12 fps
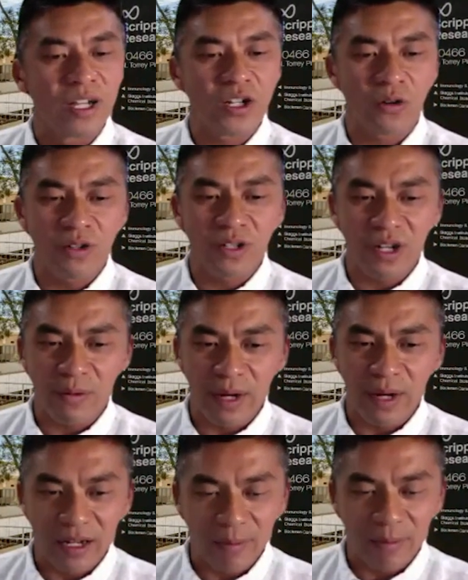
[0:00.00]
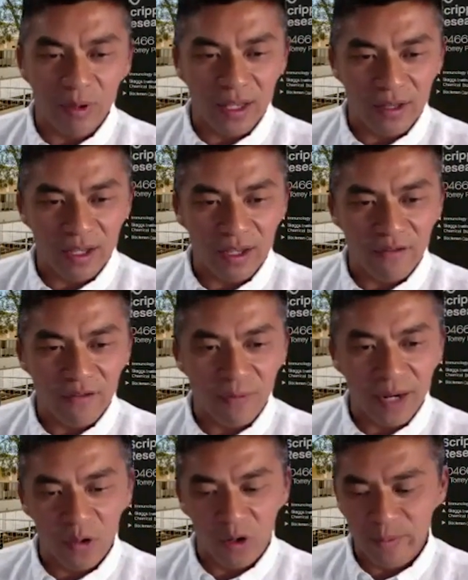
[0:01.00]
it's cruising around on a plate looking for
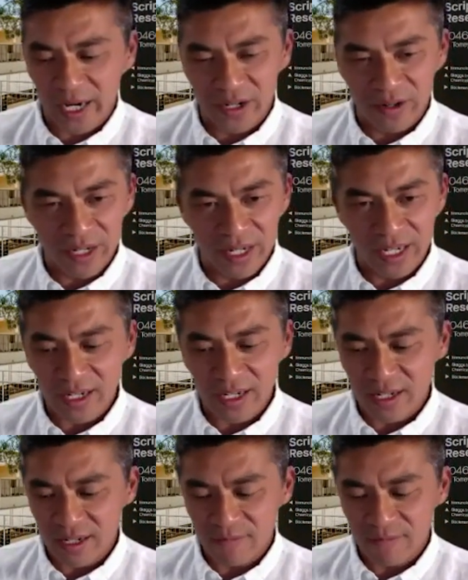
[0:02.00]
more bacteria to eat.